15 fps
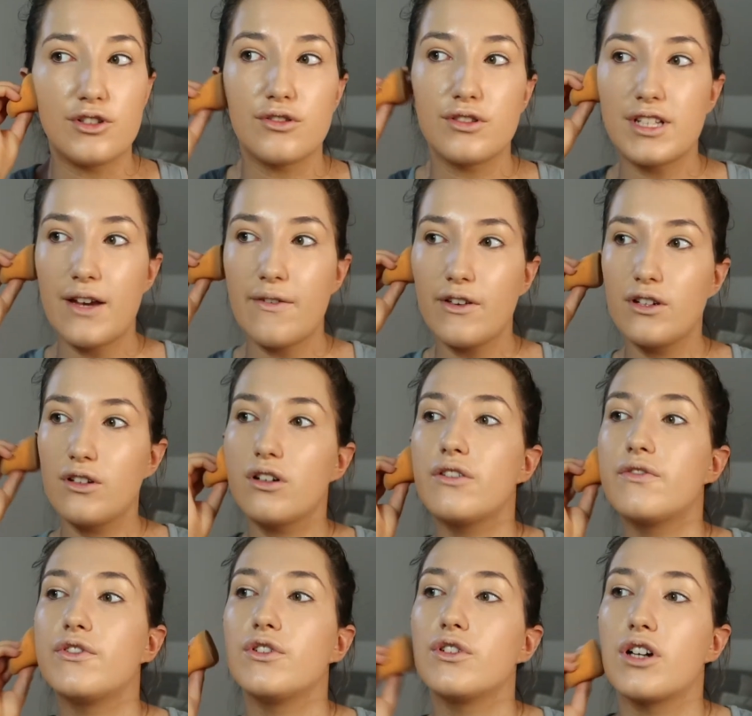So it's definitely not
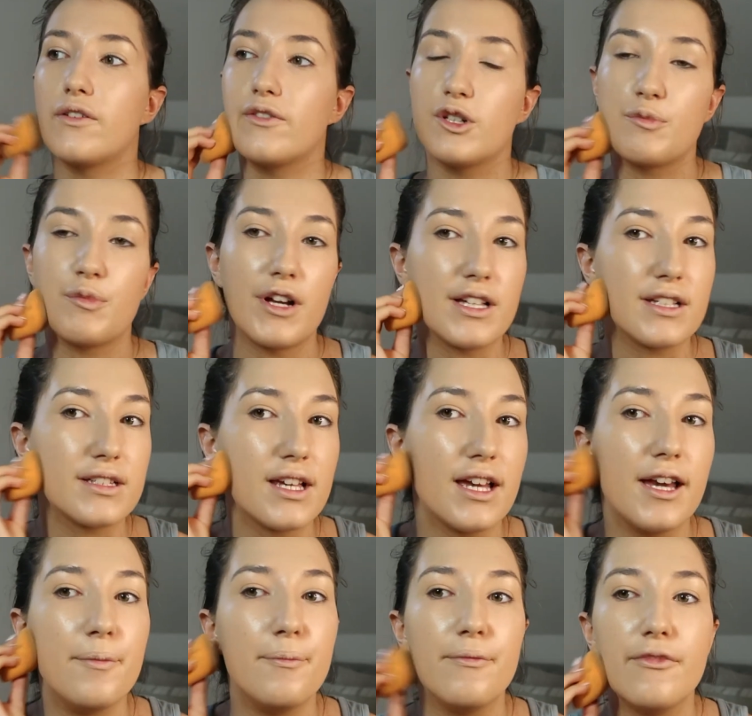a full coverage, but it's
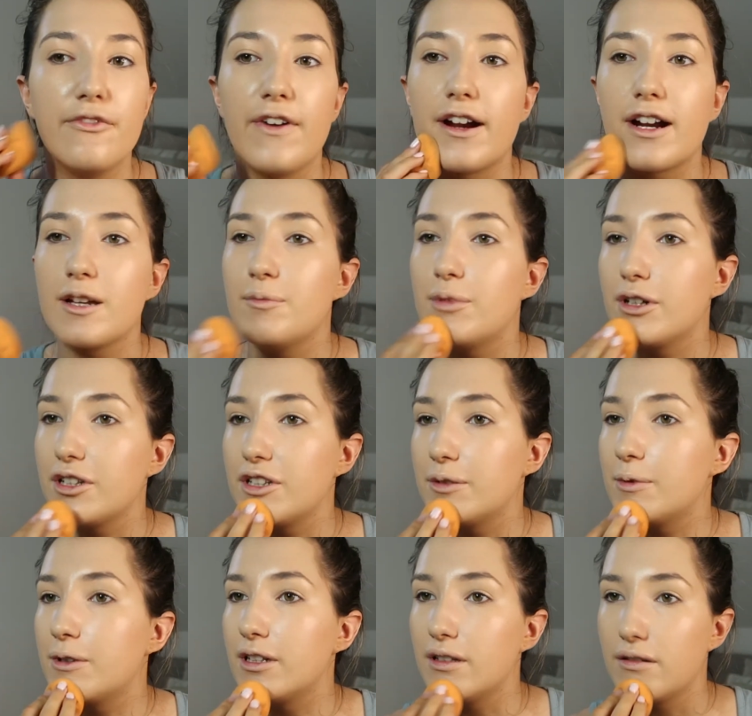very
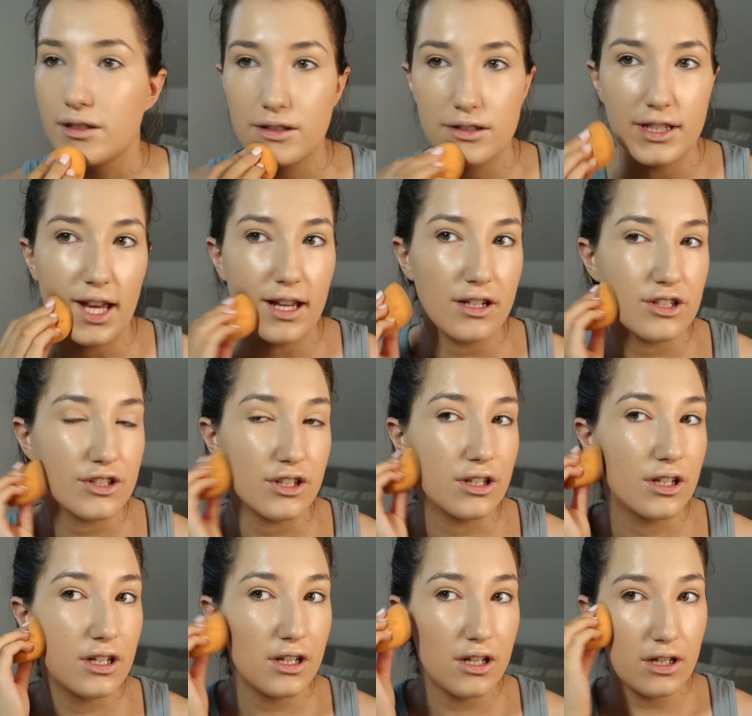buildable
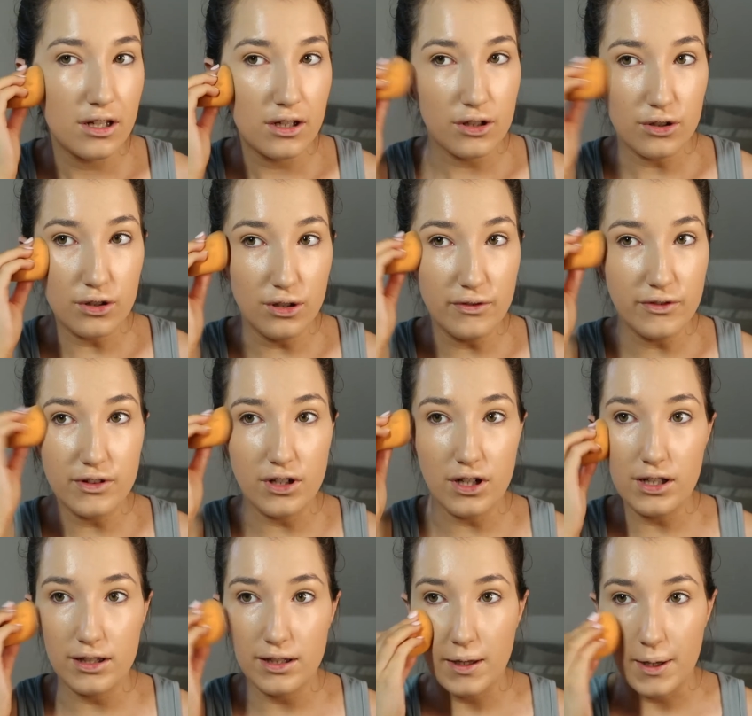texture.
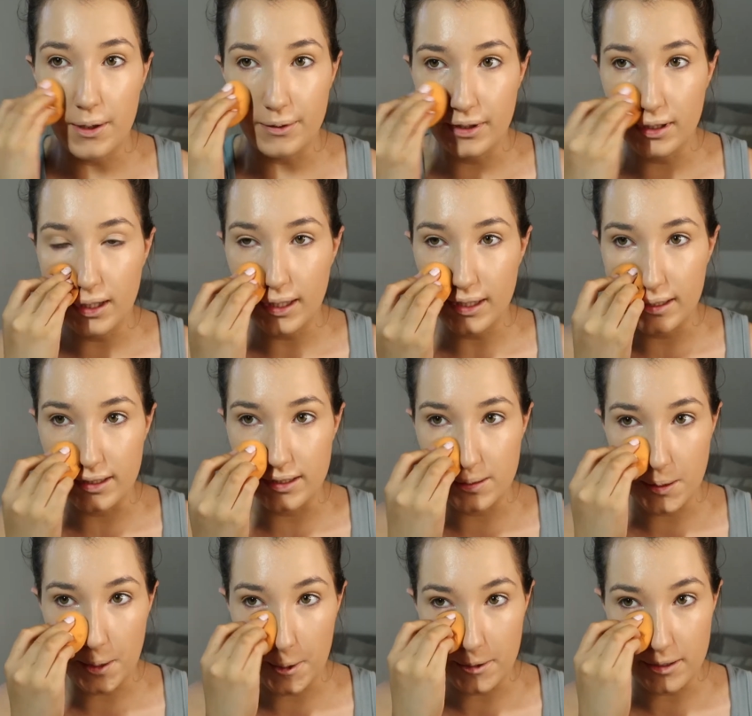Overall, I really like this.
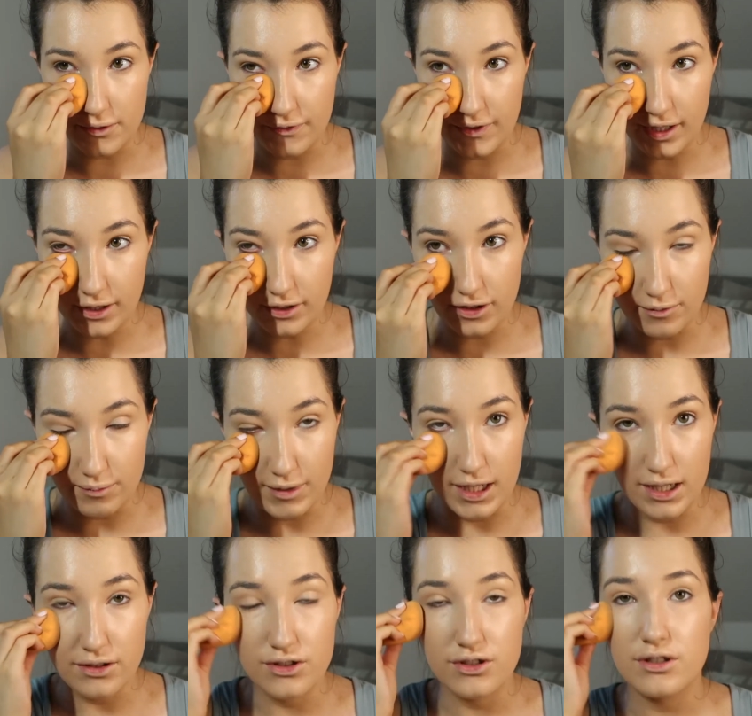It's a very good
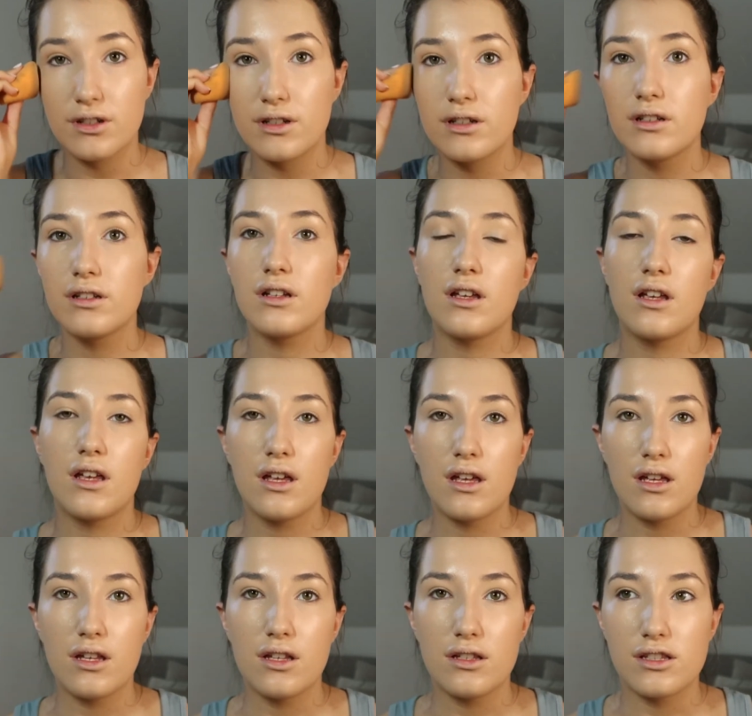match
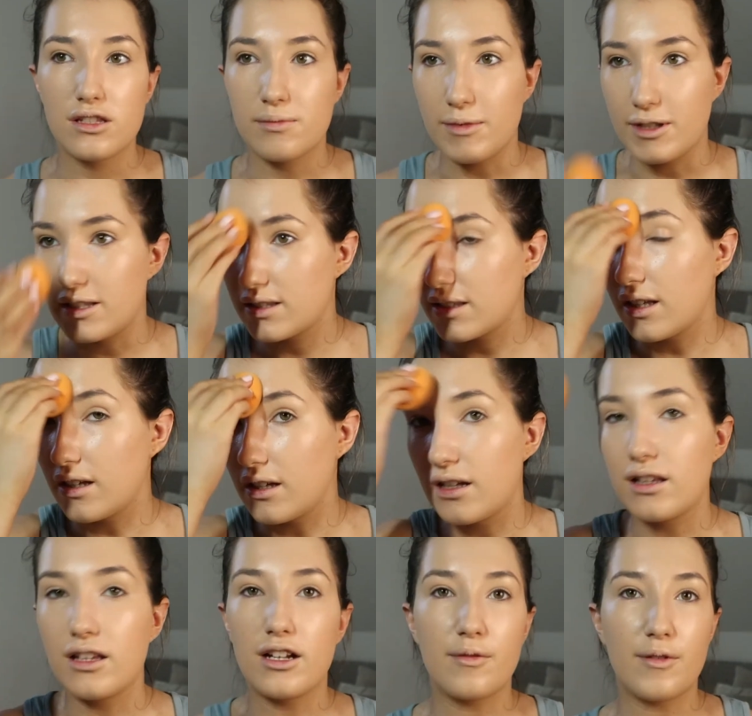to my skin
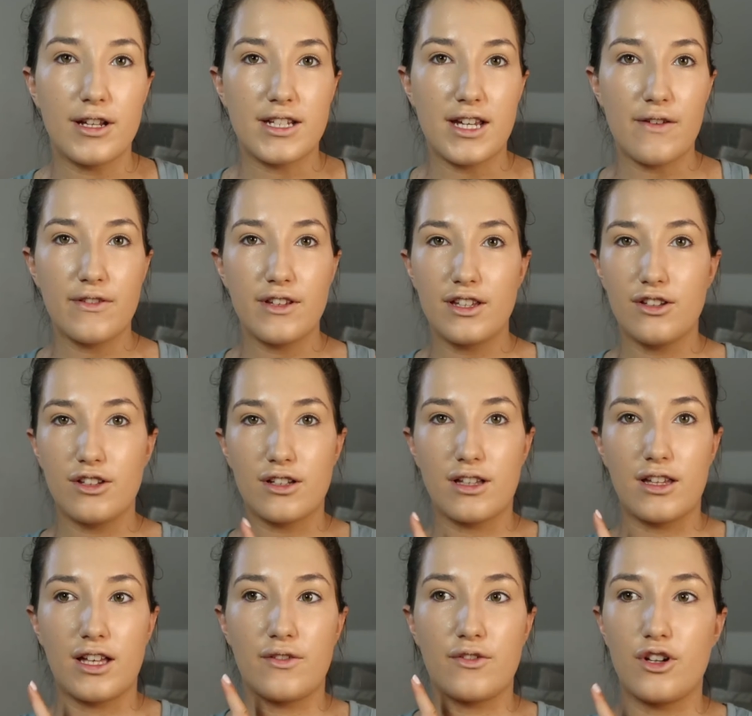colour. I definitely look
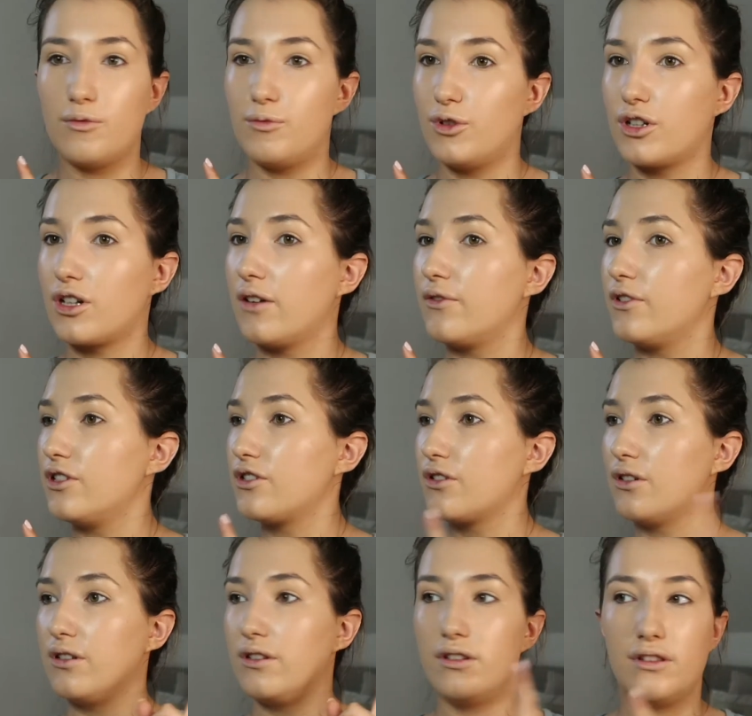like I've got more coverage
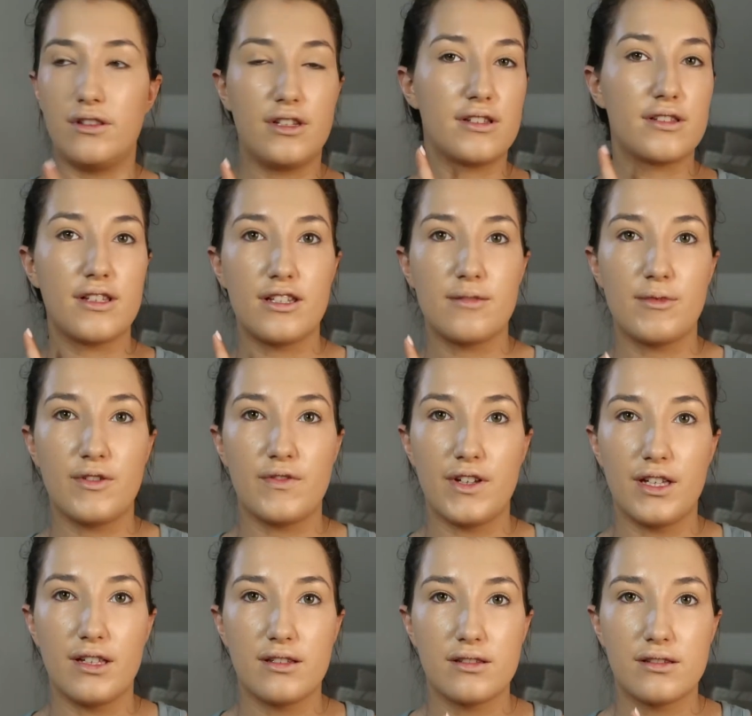on this side of my
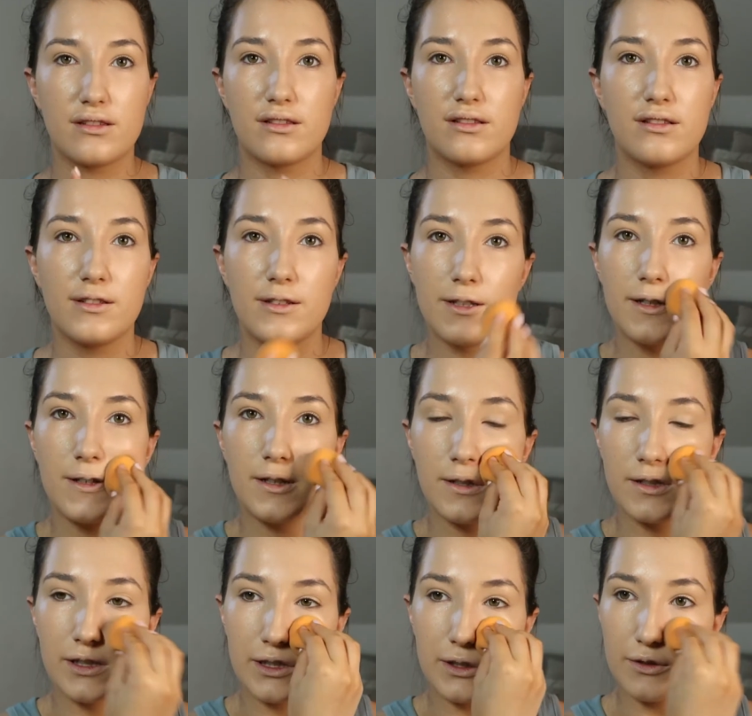face.
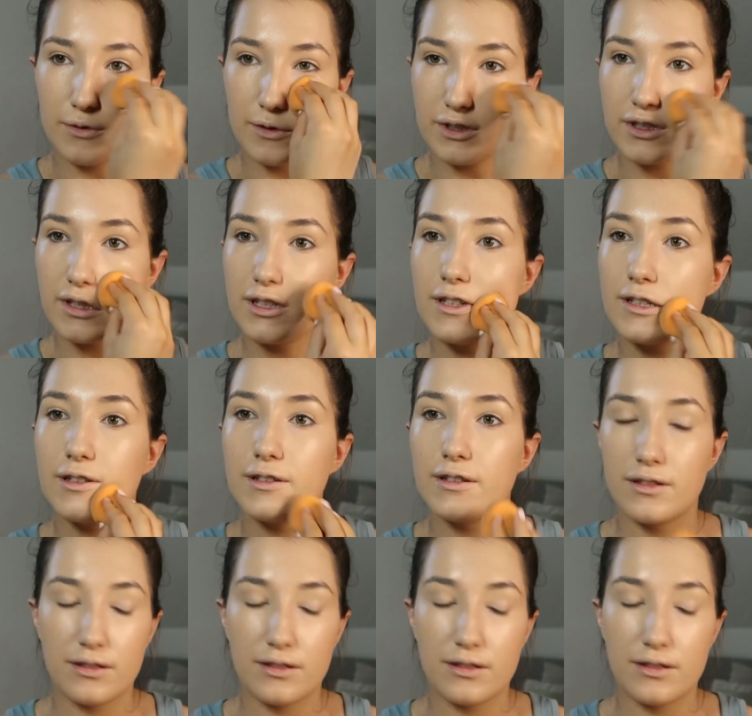So we're just gonna...